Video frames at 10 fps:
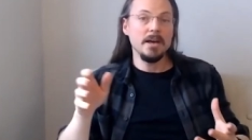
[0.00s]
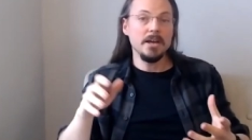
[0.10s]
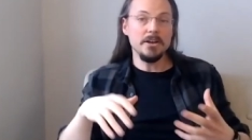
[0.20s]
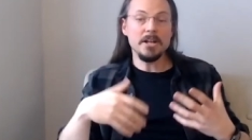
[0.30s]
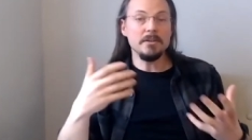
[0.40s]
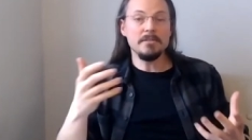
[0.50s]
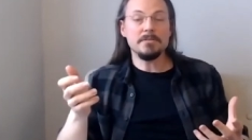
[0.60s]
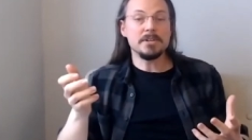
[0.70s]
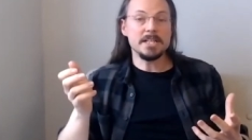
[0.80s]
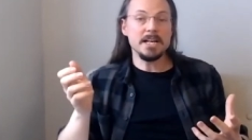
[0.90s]
you don't even
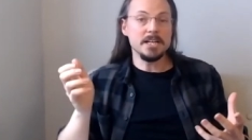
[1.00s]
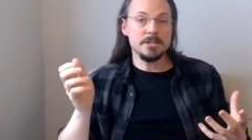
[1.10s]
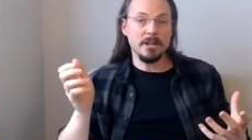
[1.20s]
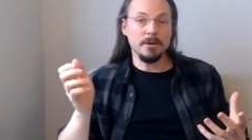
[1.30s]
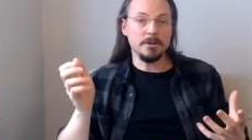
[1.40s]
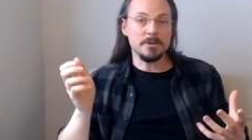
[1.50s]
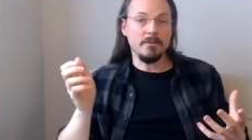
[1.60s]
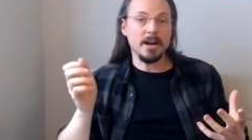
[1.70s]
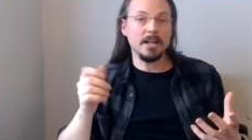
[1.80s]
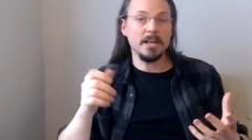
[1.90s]
have to send it to anyone
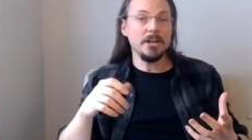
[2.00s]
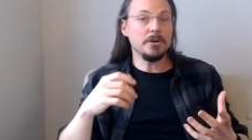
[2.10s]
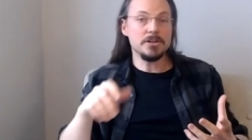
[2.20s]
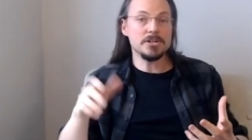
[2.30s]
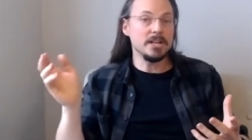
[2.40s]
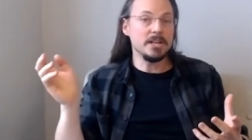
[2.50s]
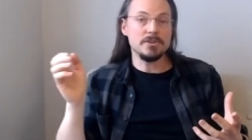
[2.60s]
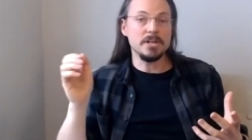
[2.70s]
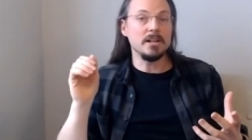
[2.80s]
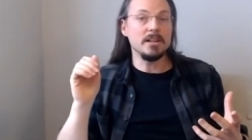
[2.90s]
directly. You can just
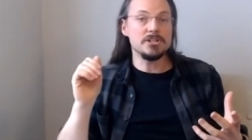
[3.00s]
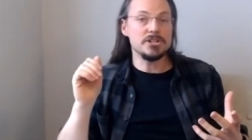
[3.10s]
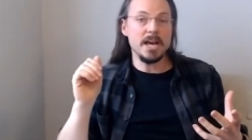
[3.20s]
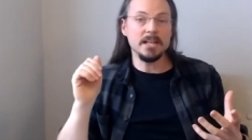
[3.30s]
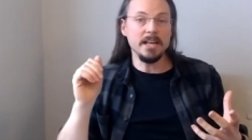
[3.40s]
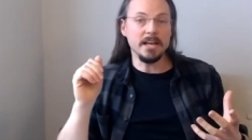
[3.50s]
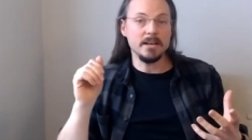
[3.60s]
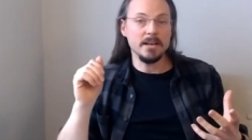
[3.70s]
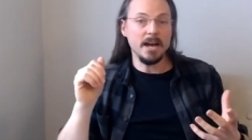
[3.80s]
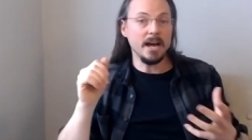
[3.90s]
literally share the
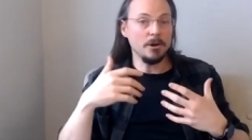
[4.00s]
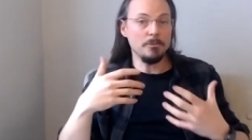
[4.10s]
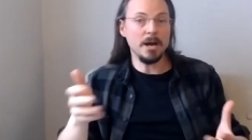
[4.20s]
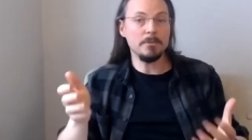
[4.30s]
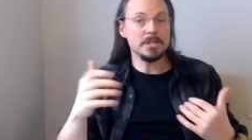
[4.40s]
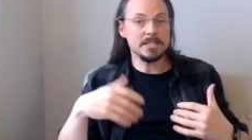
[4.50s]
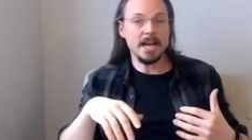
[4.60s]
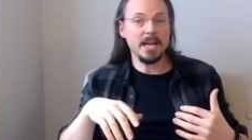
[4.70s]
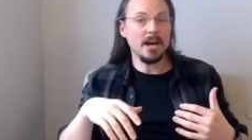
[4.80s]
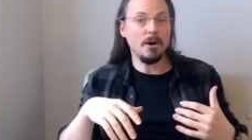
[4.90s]
link, and they'll be able to
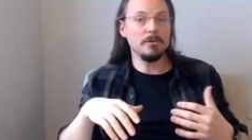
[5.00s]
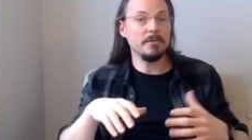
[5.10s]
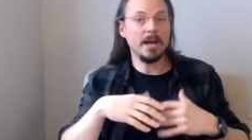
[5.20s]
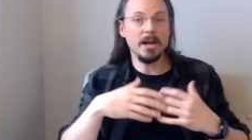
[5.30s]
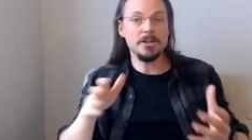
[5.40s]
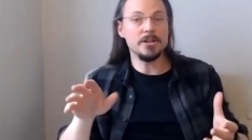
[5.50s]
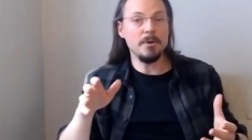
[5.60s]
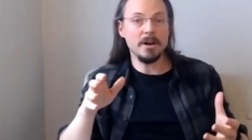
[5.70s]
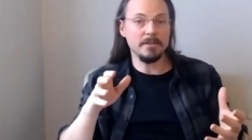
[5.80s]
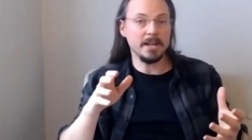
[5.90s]
take hold of it and do
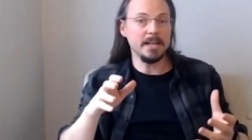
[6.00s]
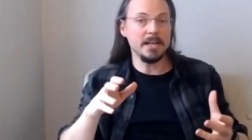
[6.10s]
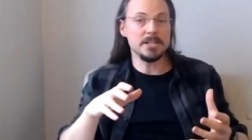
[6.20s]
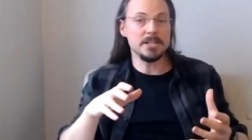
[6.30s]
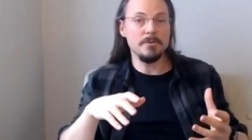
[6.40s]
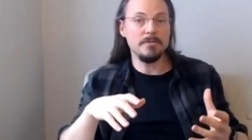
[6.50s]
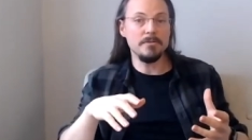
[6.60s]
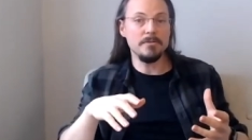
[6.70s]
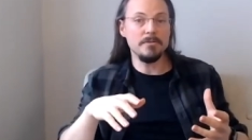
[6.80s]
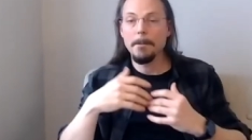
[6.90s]
whatever they need to do with
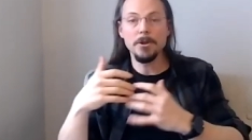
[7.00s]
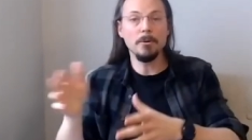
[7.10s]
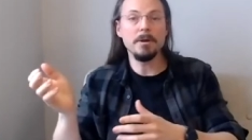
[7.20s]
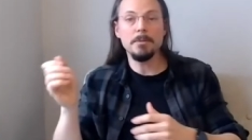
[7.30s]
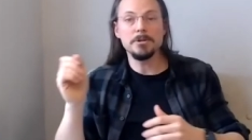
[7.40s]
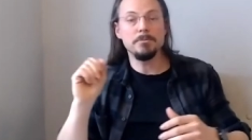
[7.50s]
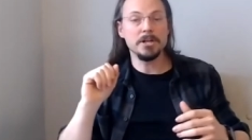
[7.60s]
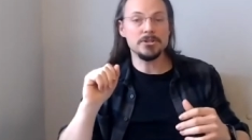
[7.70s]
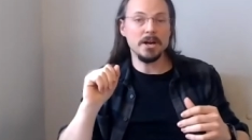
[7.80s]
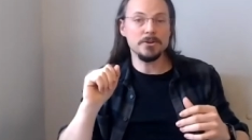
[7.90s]
it. You'll be able to put
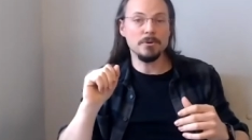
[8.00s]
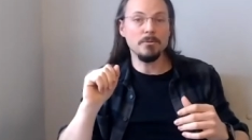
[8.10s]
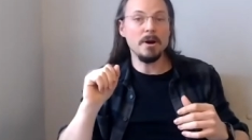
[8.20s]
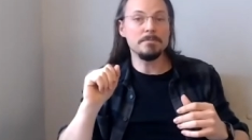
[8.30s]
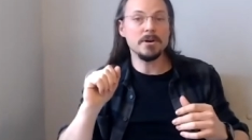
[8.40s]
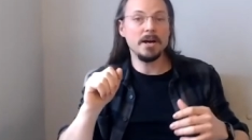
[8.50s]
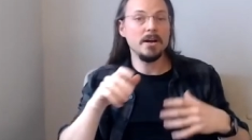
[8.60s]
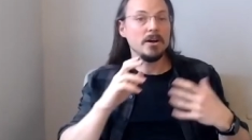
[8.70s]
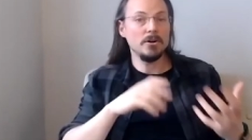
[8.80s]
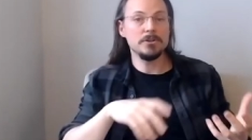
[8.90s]
it straight onto a website,
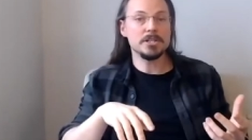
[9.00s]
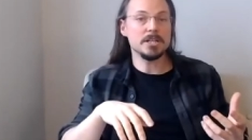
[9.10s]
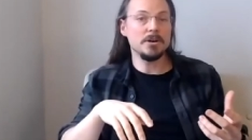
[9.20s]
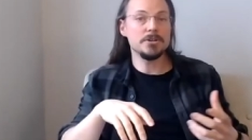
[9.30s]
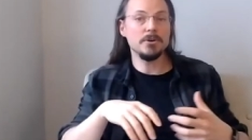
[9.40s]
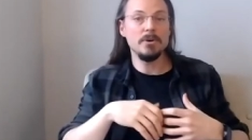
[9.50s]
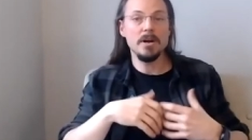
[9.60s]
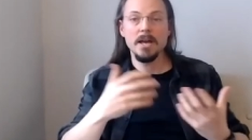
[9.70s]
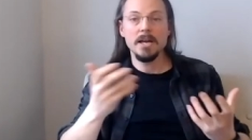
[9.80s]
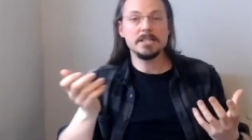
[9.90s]
onto your social.
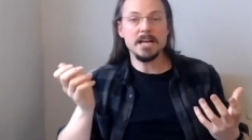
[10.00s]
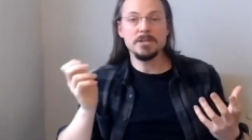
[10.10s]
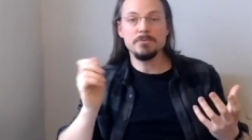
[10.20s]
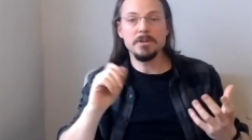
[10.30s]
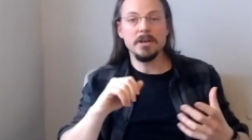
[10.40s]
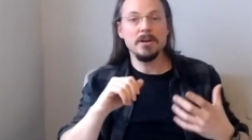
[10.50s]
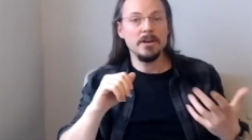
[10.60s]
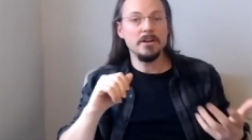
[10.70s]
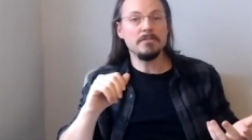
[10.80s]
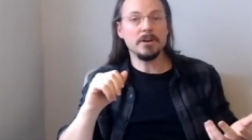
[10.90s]
It stays with you.
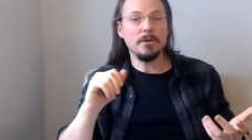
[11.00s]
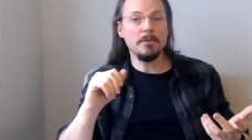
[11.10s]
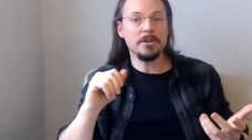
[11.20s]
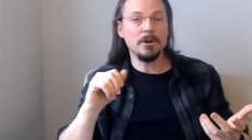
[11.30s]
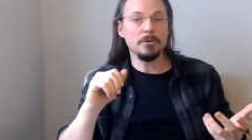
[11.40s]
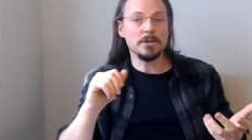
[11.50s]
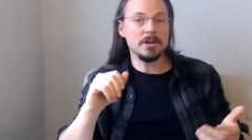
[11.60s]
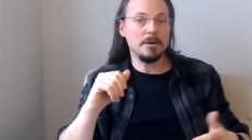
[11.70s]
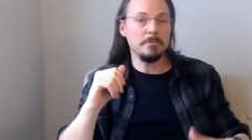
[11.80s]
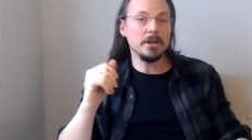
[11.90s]
You've got it with you all the
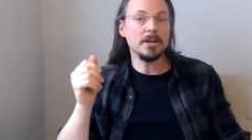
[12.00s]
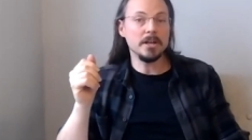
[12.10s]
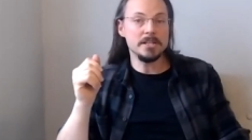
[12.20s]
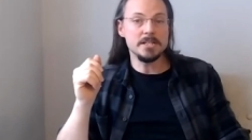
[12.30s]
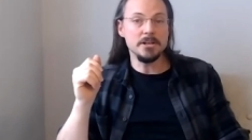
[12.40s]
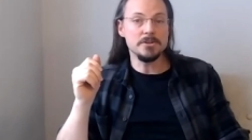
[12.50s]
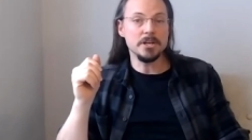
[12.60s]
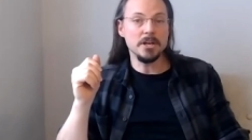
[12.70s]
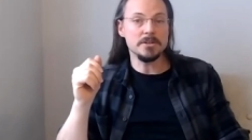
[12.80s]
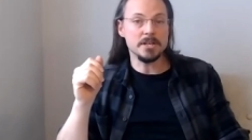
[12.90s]
time, and you can continue
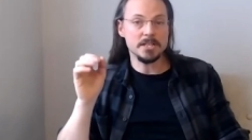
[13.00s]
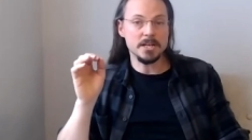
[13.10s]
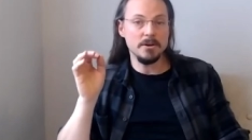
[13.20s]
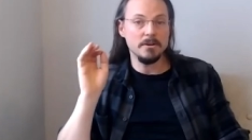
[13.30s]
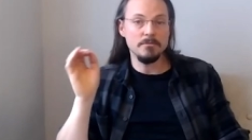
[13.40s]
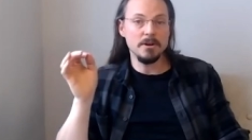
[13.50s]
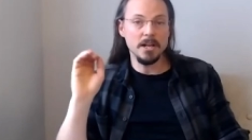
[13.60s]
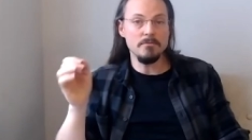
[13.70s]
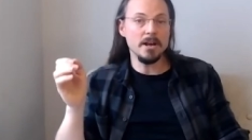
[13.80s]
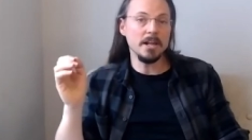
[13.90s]
to use it. So
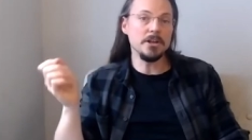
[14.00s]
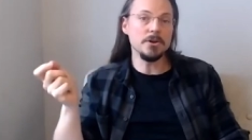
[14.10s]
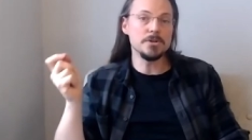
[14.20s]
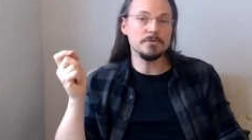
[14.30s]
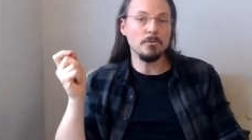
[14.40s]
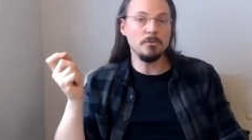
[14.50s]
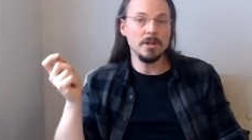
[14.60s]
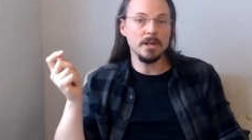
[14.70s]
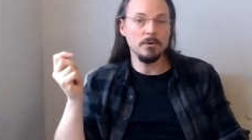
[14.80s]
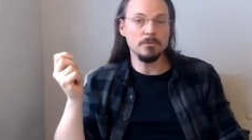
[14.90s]
really, really useful
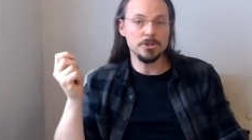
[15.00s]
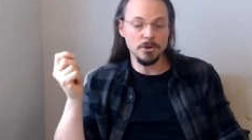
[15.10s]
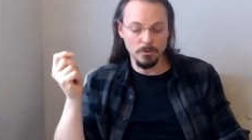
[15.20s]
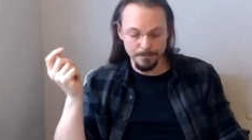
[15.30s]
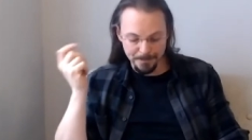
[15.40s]
little tool.